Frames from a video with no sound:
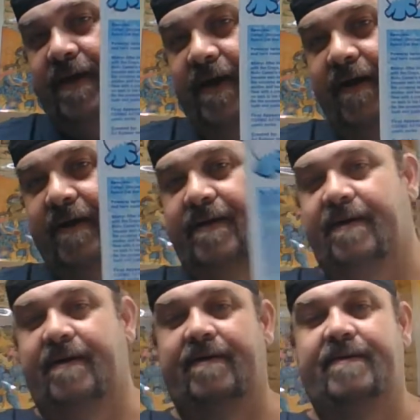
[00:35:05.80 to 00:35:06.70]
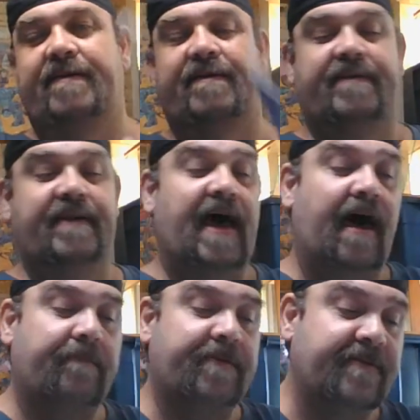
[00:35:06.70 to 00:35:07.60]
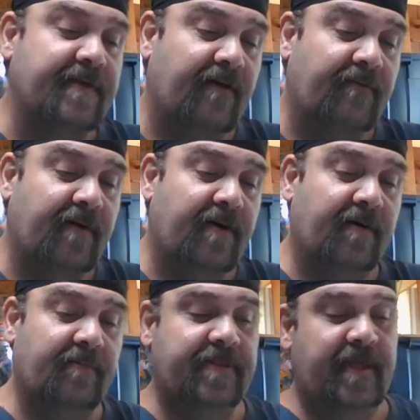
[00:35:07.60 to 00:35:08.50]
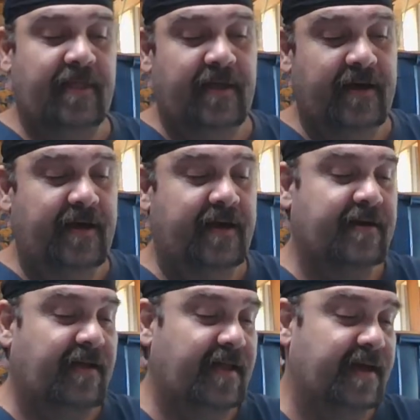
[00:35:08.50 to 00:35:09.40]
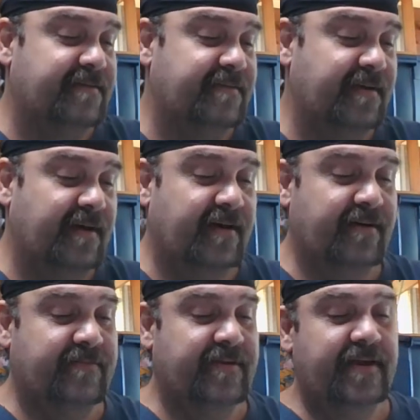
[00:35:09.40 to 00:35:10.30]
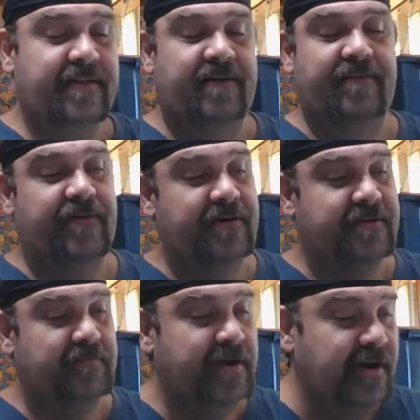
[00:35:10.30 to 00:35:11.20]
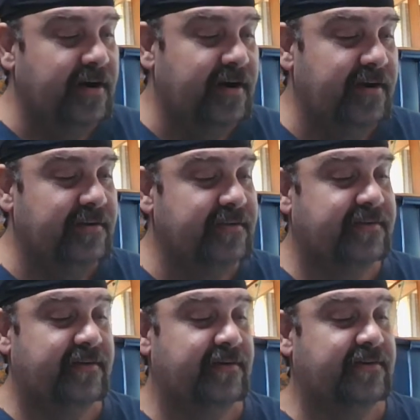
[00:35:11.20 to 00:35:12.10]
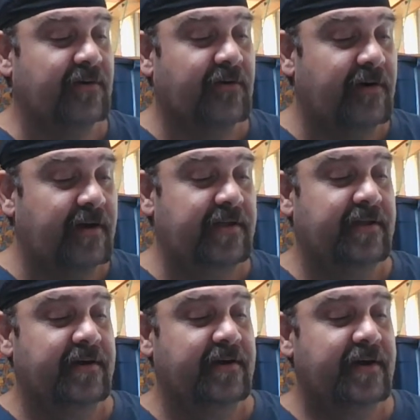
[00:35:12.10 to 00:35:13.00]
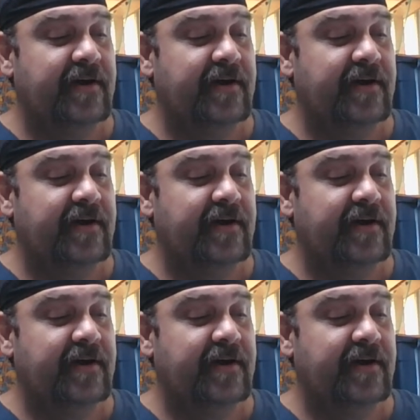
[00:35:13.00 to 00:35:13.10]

characters, little synopsis of them, what they like, all that stuff, their first appearance, their story, their